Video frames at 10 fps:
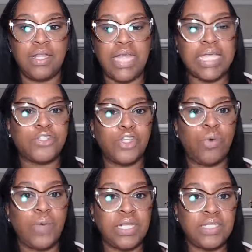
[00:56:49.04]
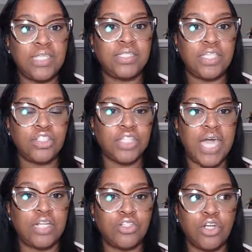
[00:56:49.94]
Like, so what it does is it just
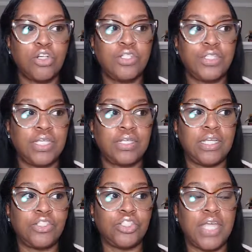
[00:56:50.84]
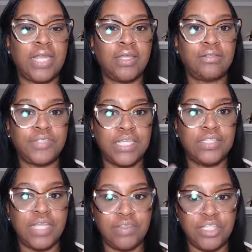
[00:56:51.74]
kind of turns it. It just kind of says
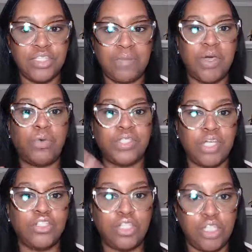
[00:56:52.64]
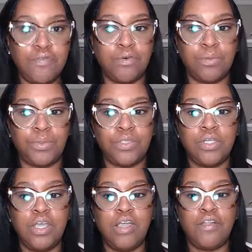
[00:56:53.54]
that this email was undeliverable.
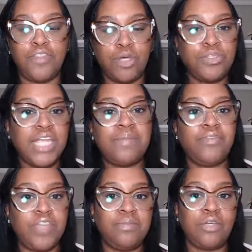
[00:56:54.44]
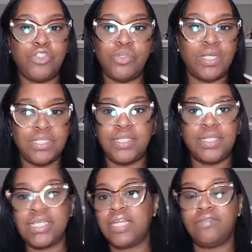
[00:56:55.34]
Those type of emails you want to
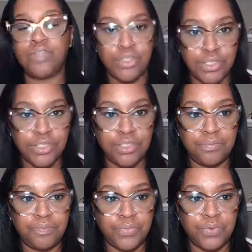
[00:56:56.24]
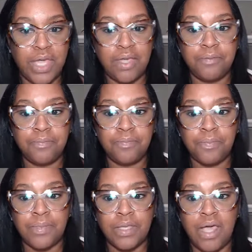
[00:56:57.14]
delete out of your system. Okay.
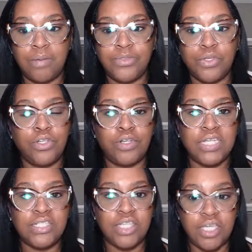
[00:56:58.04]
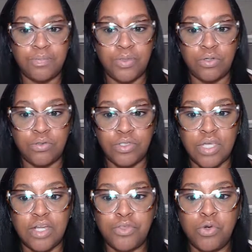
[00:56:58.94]
So you don't need to keep those.
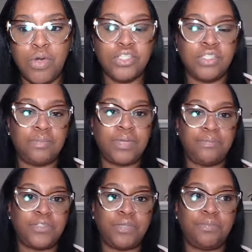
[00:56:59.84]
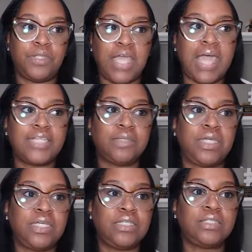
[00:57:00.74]
Another question that people typically ask
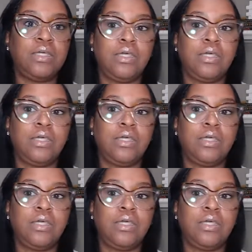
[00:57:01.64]
me is,